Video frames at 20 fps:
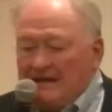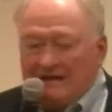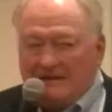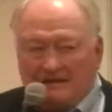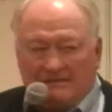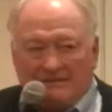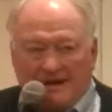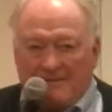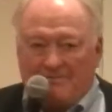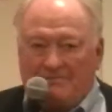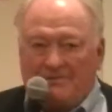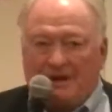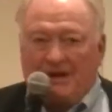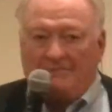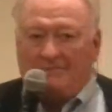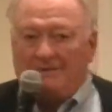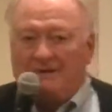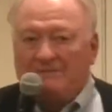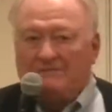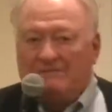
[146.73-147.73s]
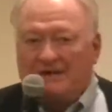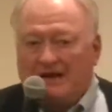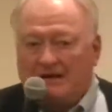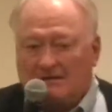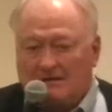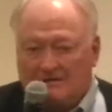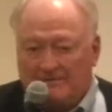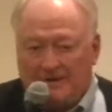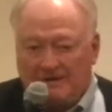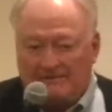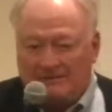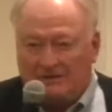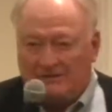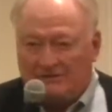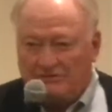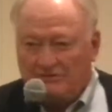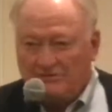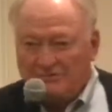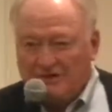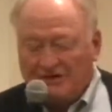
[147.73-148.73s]
you know, I probably am not going to be able
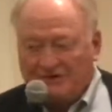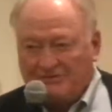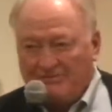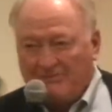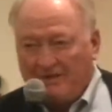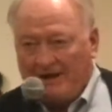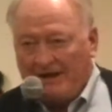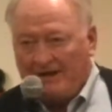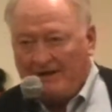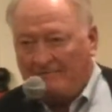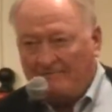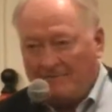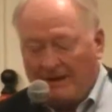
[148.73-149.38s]
to do much. My